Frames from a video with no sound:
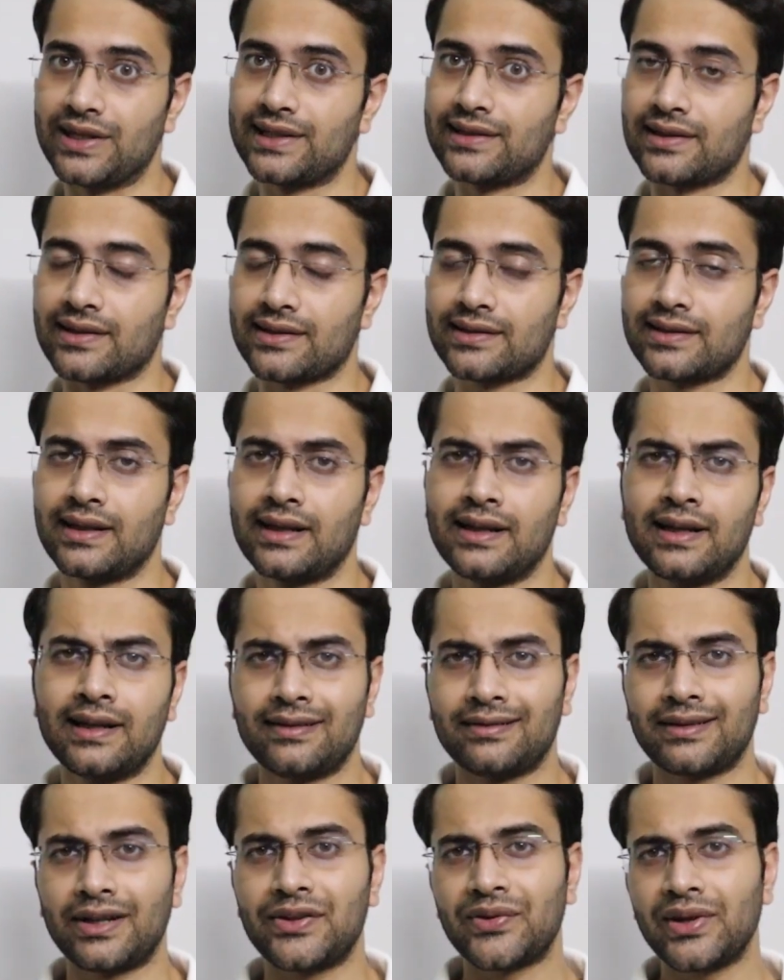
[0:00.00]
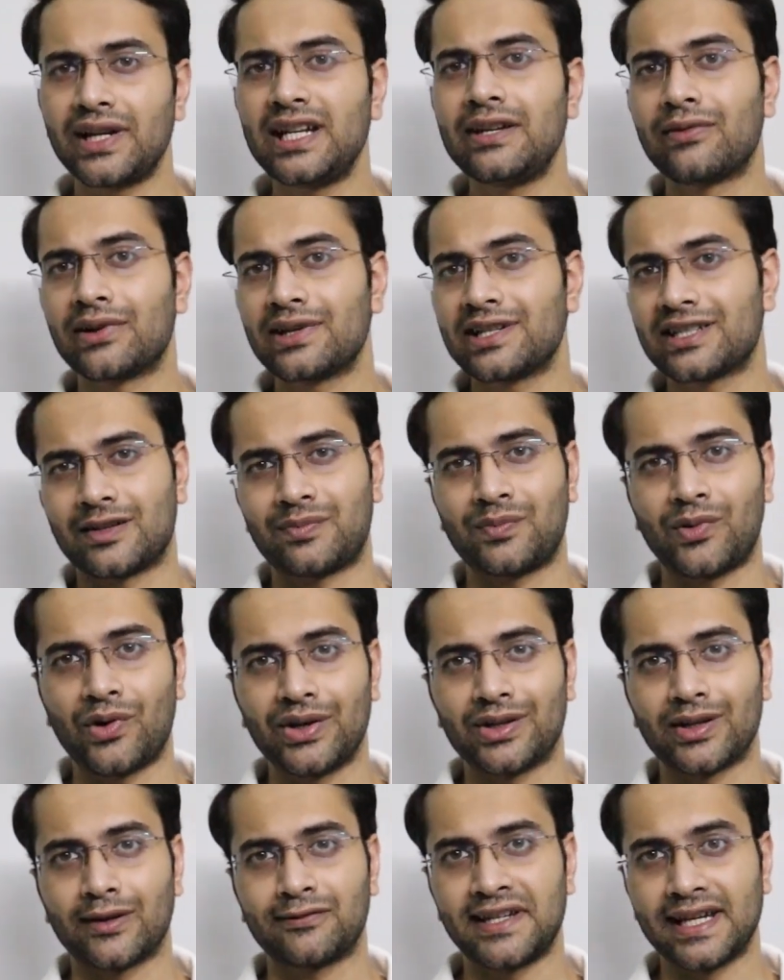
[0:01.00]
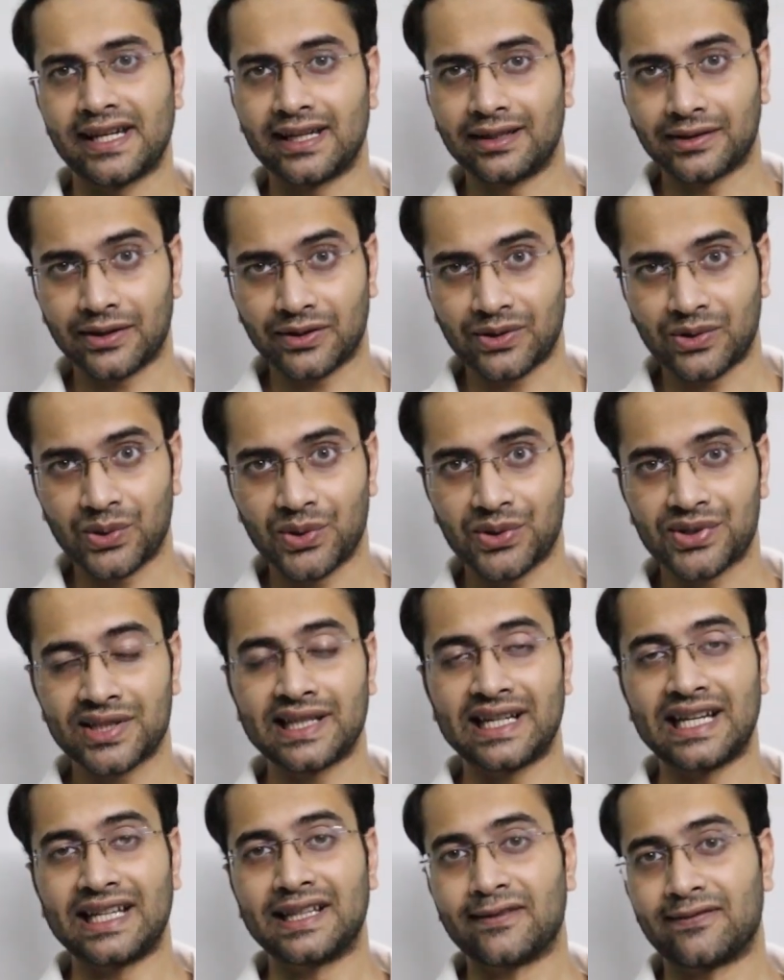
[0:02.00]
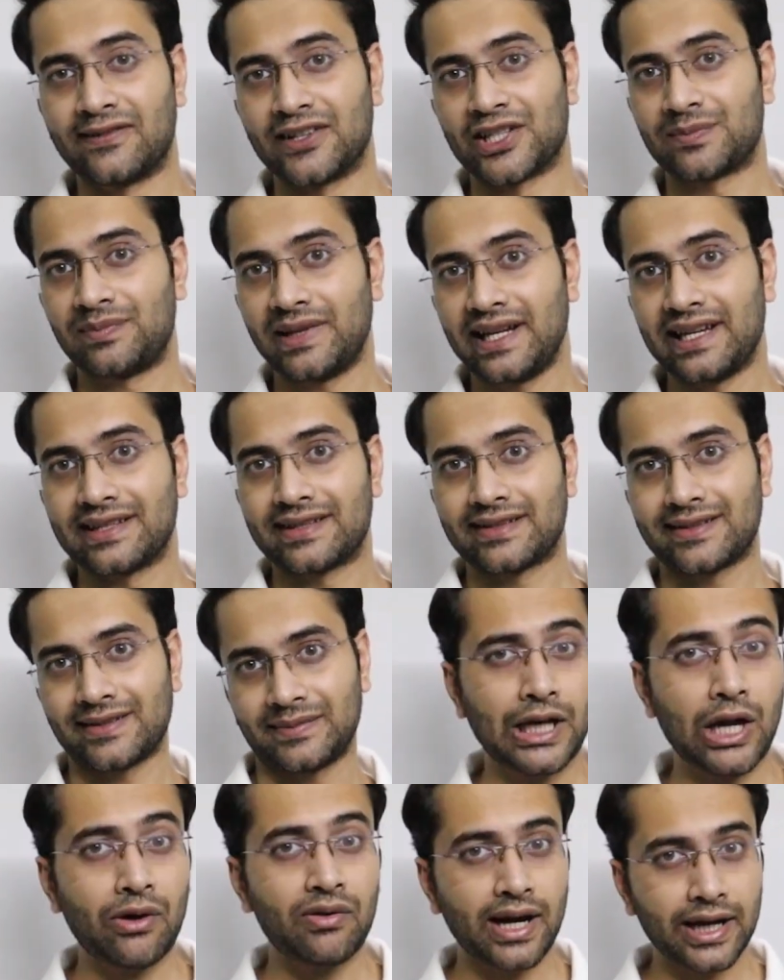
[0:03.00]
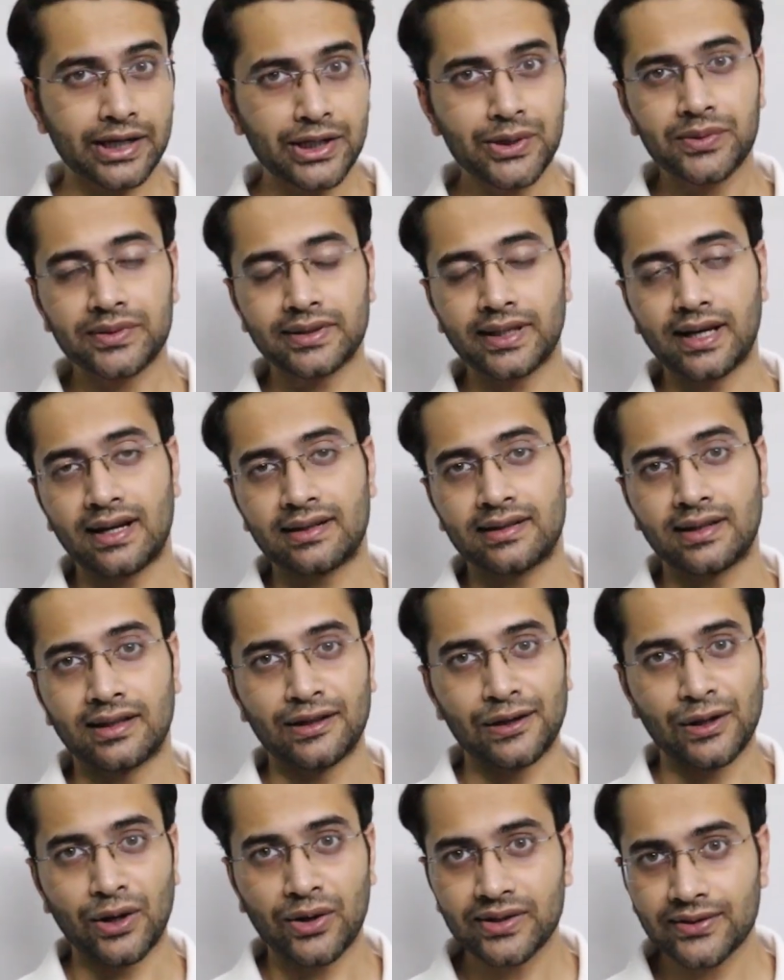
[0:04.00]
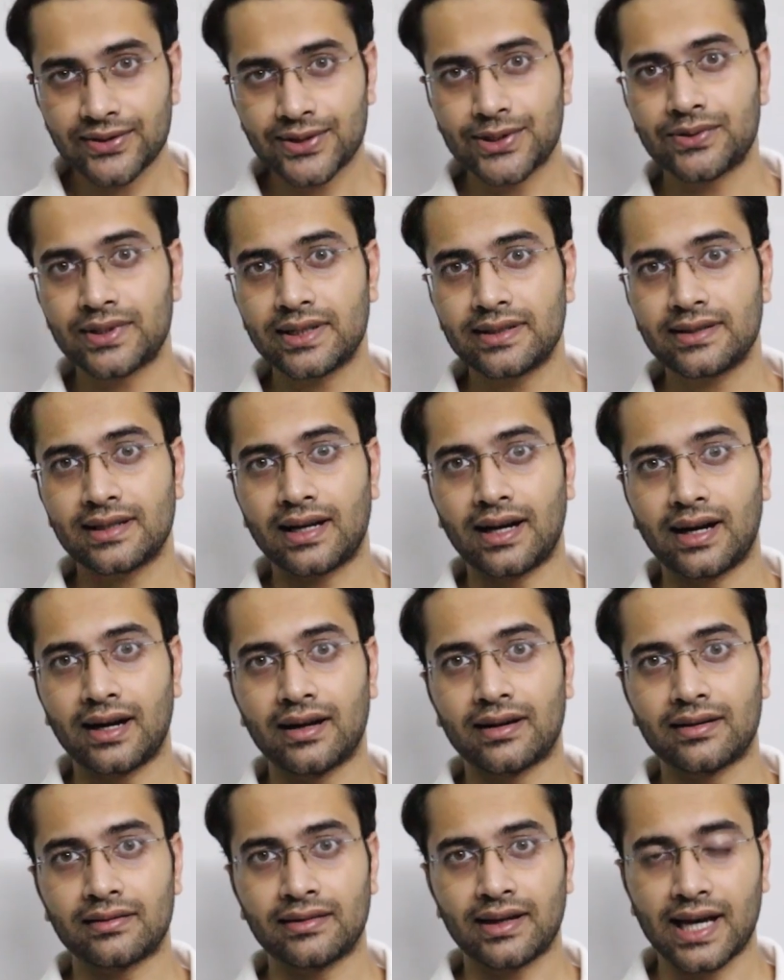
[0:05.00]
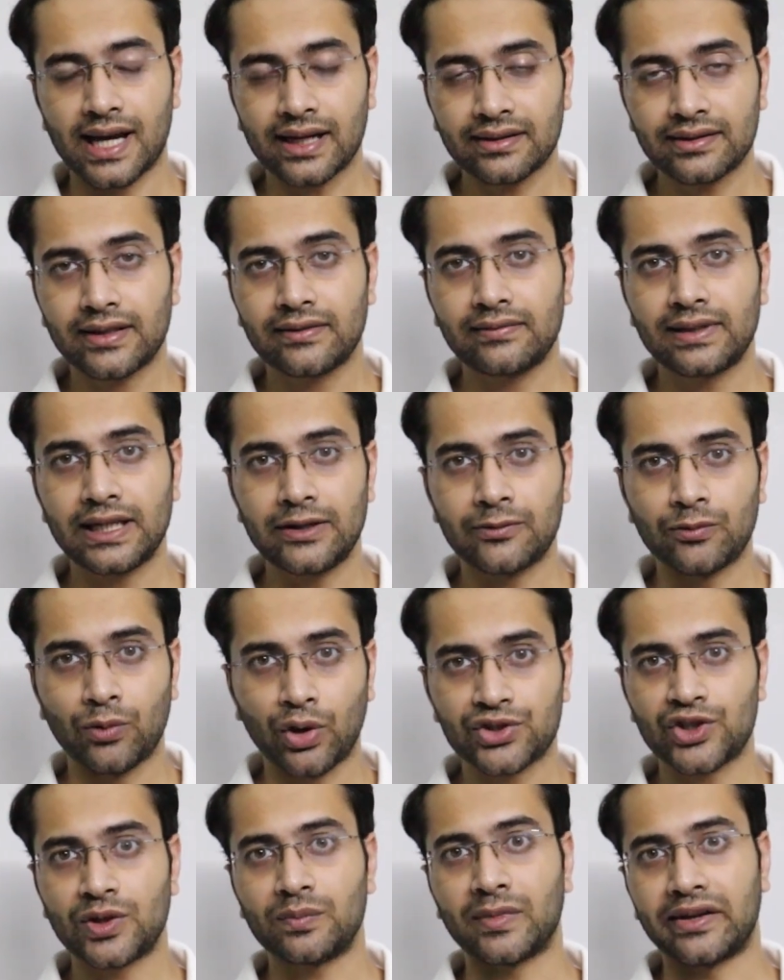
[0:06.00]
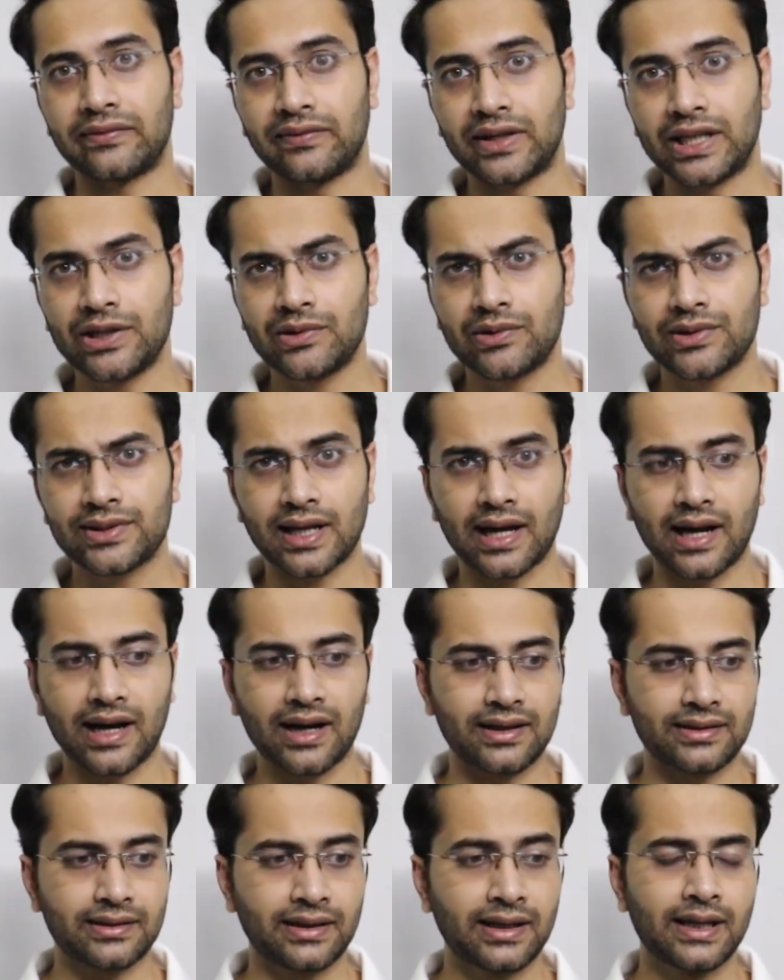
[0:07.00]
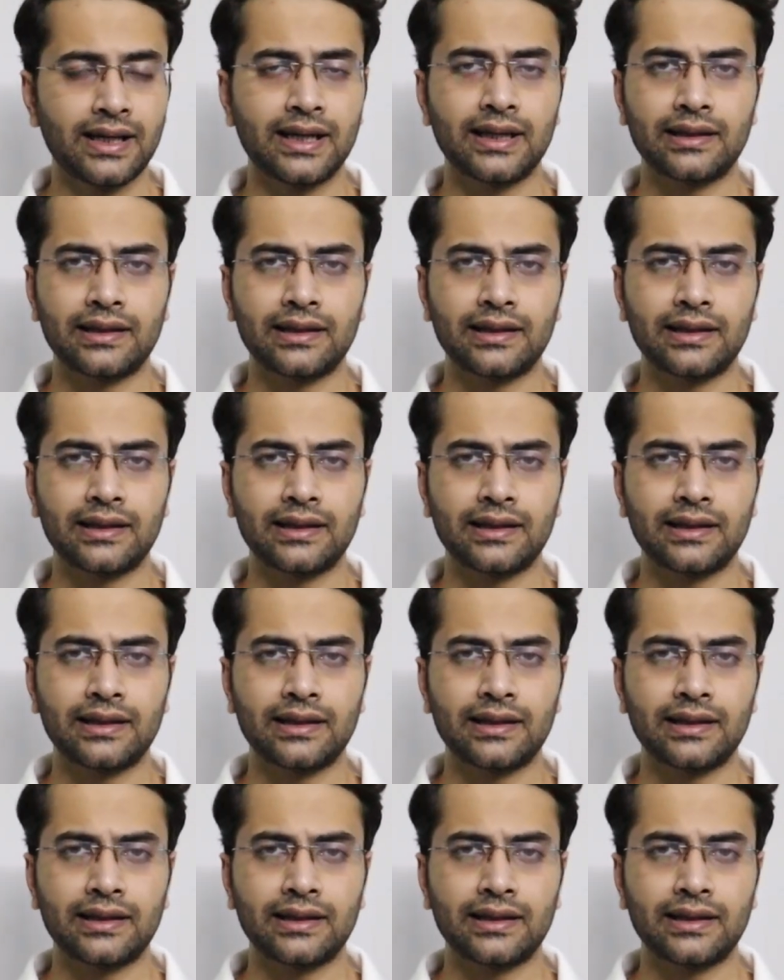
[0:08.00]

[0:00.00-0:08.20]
business, then really what is the point of taking the course in the first place? Now I know that a lot of students are actively watching my videos and